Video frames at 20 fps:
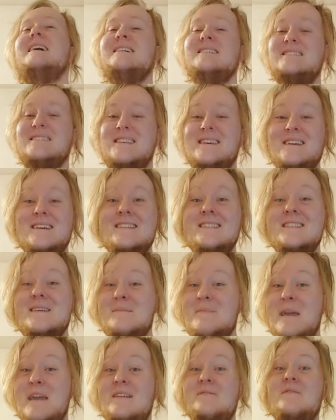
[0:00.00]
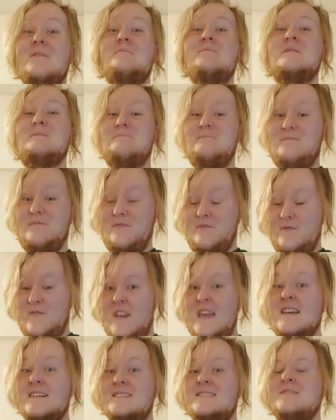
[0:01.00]
legs, the pain from the
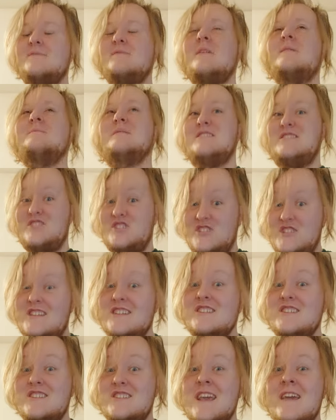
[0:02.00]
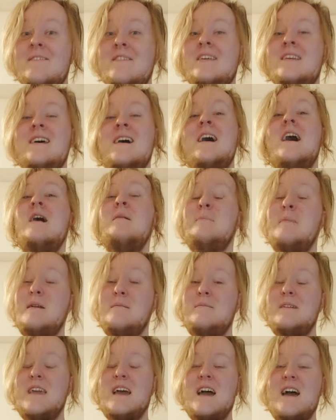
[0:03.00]
fix from the cheese shaving may
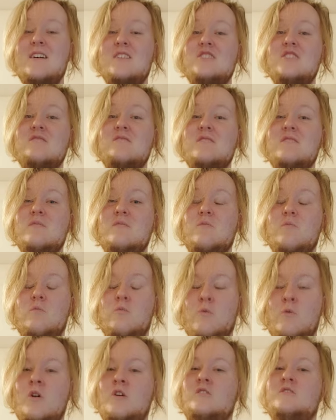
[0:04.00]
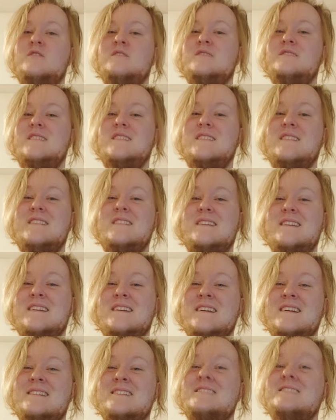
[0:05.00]
be actually worse than the
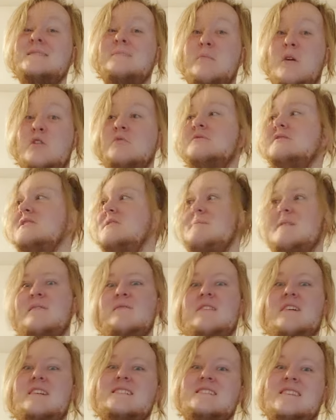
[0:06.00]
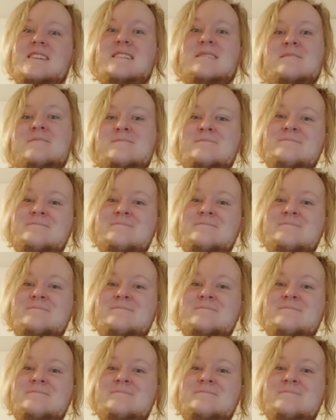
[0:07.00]
thing it's supposed to be fixing.